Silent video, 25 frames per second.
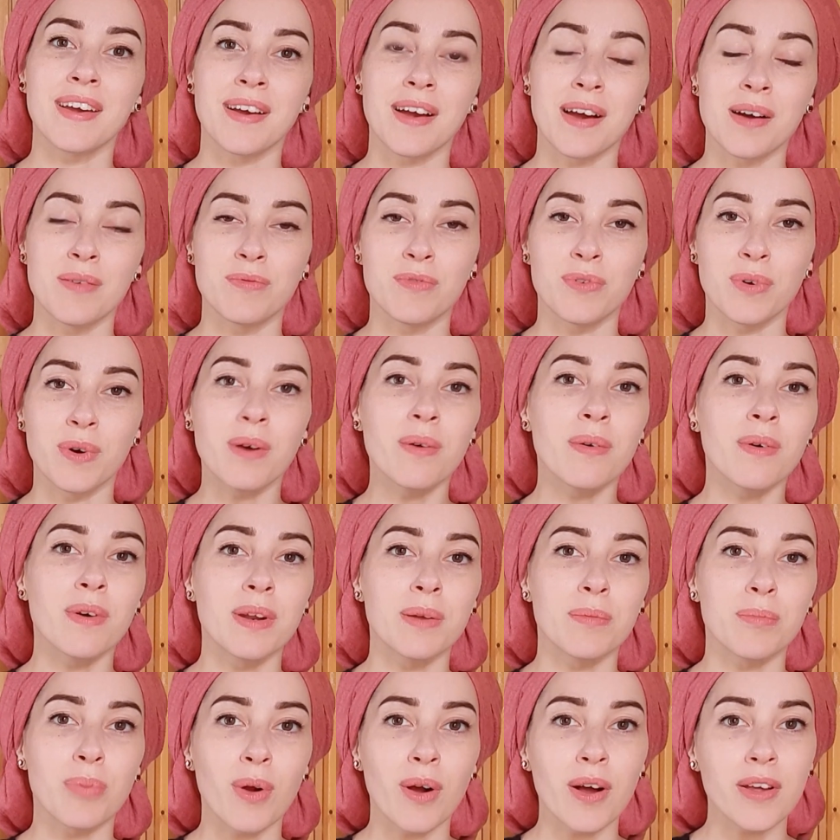come forward
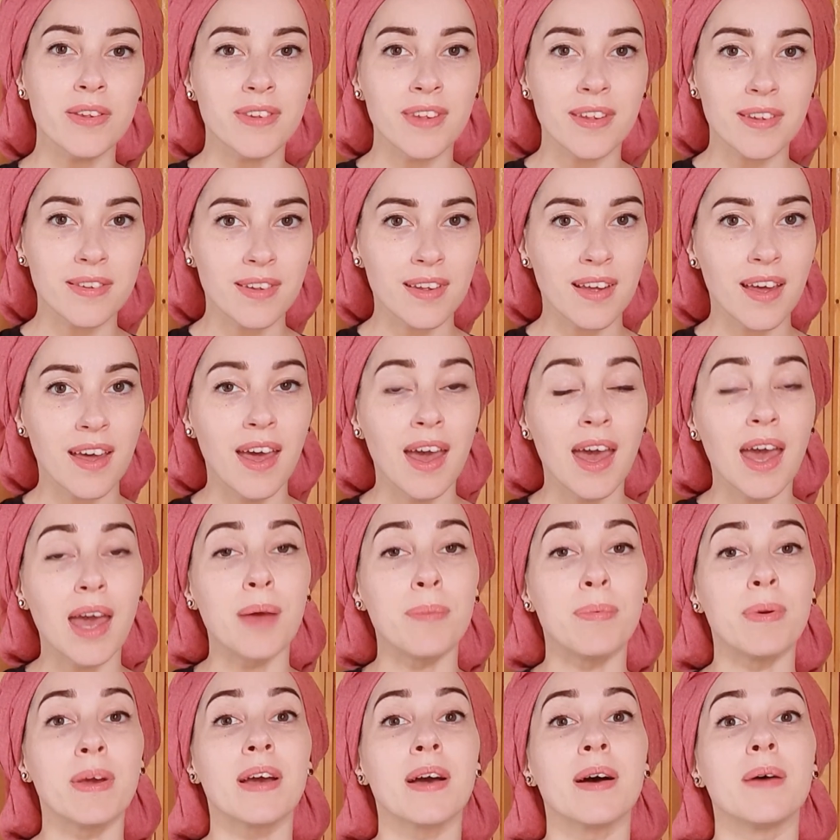and process it, it
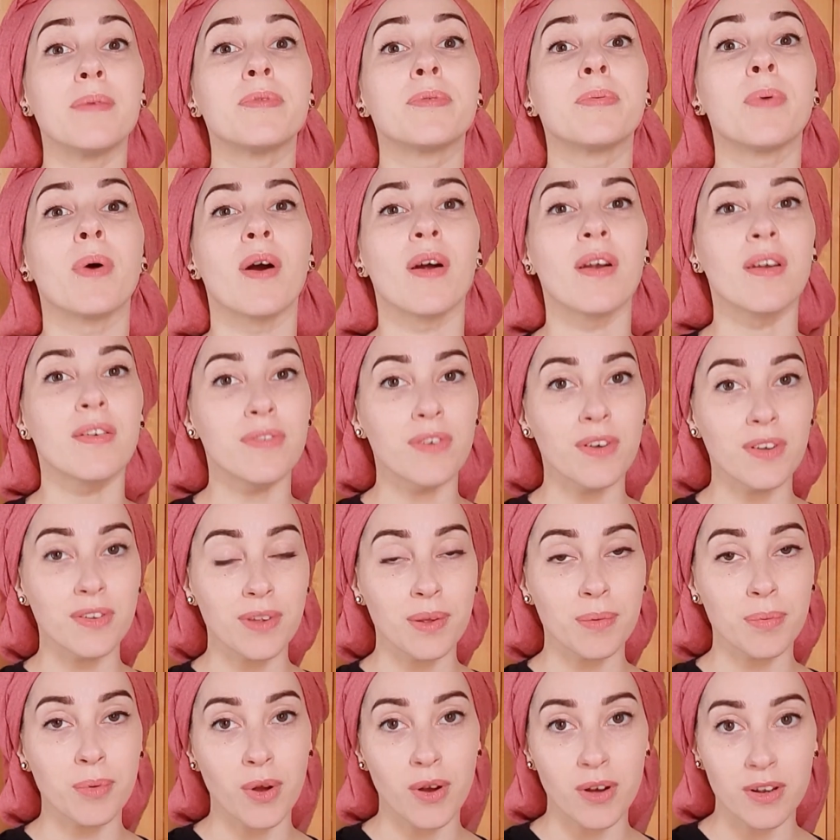becomes part of our
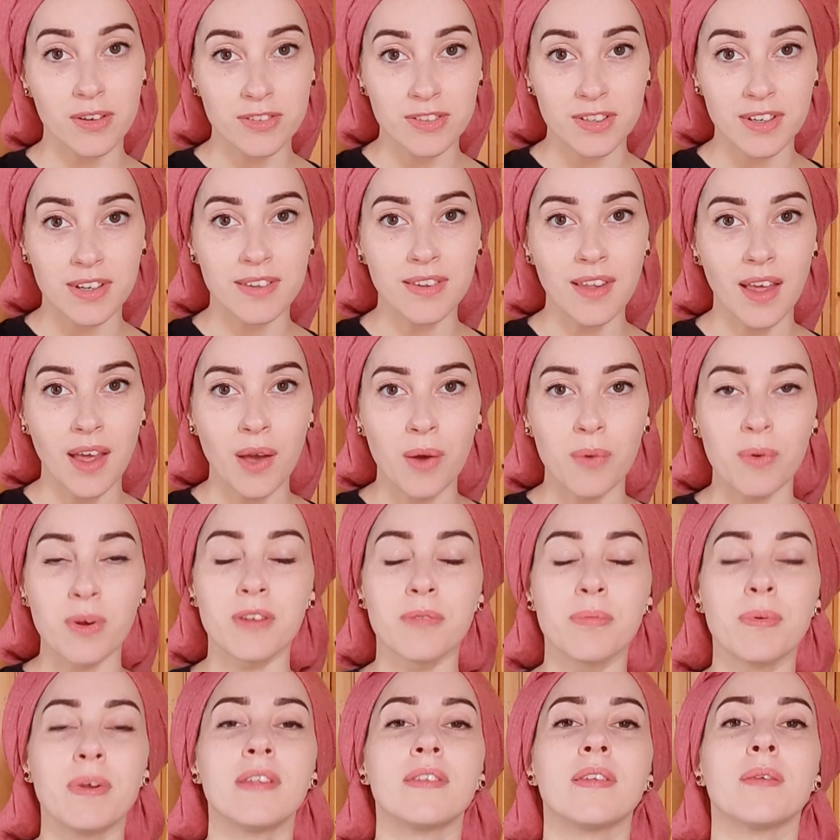subconscious, which
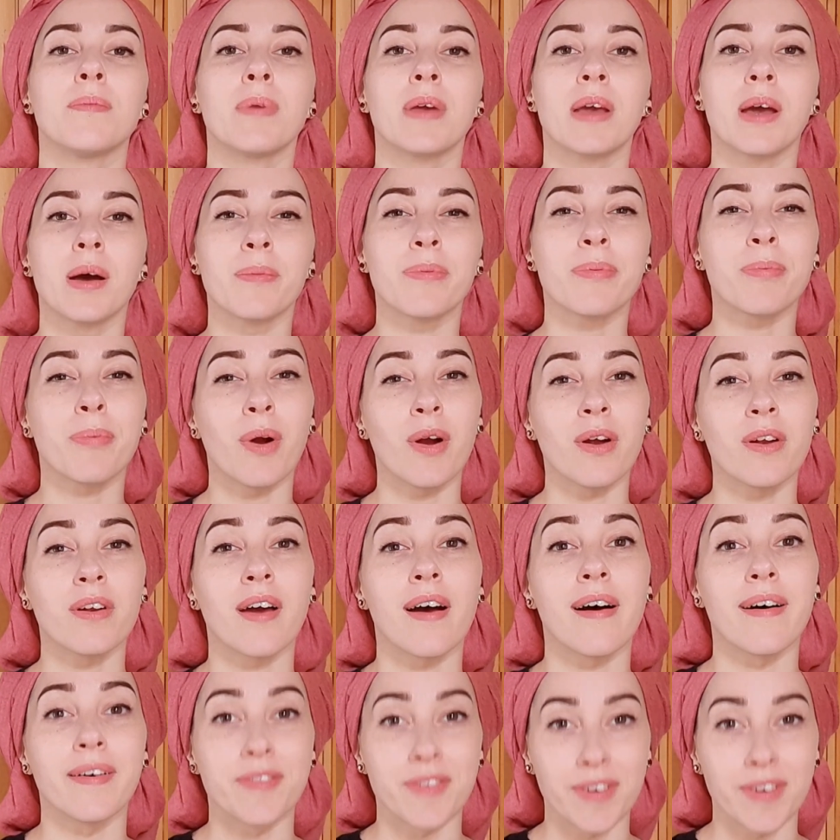means it becomes part of